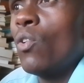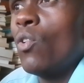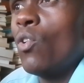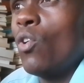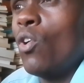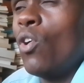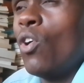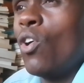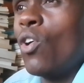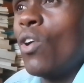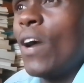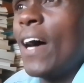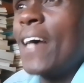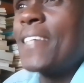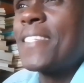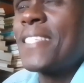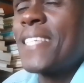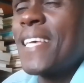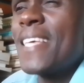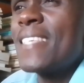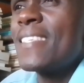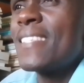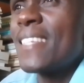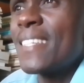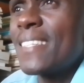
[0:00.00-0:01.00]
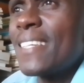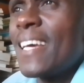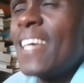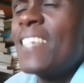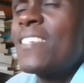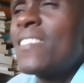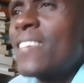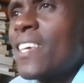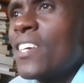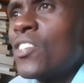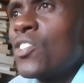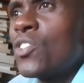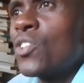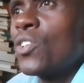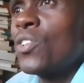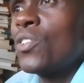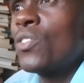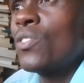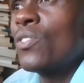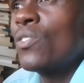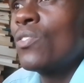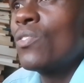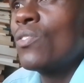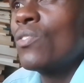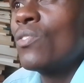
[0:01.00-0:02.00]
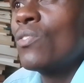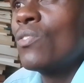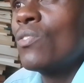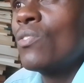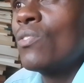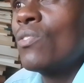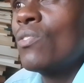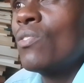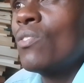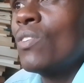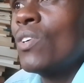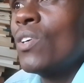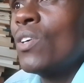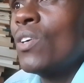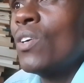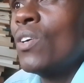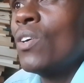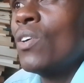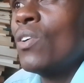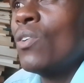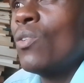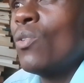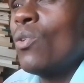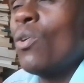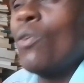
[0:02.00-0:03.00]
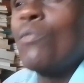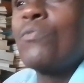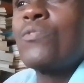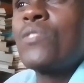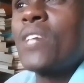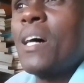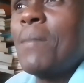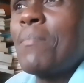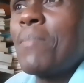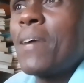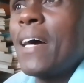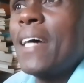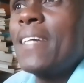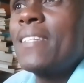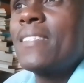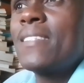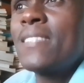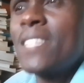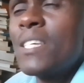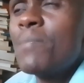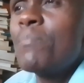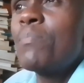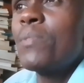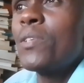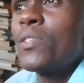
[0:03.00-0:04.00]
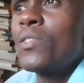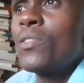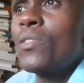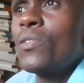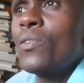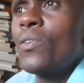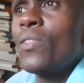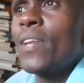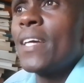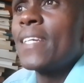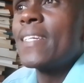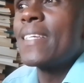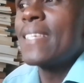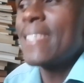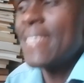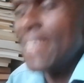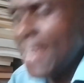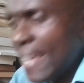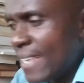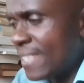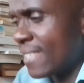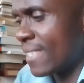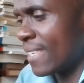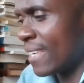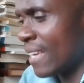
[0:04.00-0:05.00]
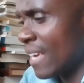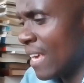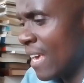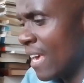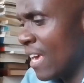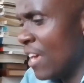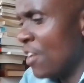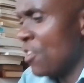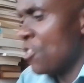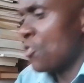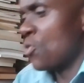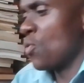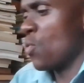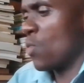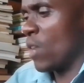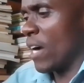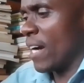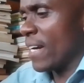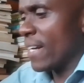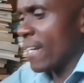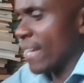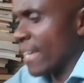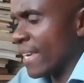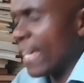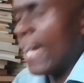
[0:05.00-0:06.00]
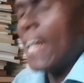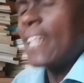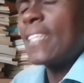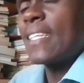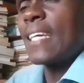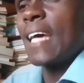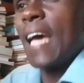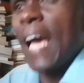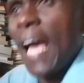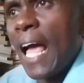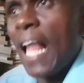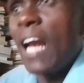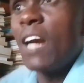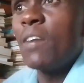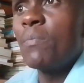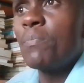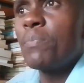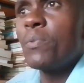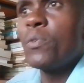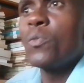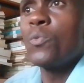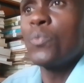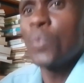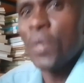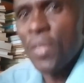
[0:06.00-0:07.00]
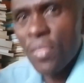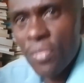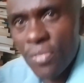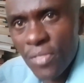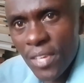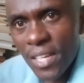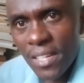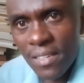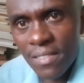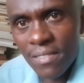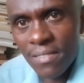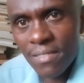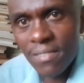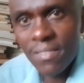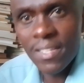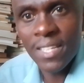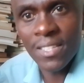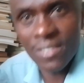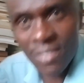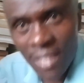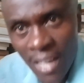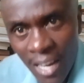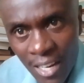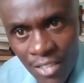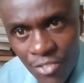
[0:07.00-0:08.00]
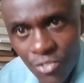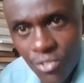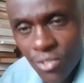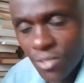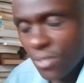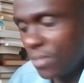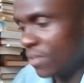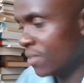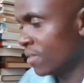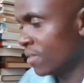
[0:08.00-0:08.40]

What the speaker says: or a sensitization of some kind, simply to know that yes, you can get help within the church.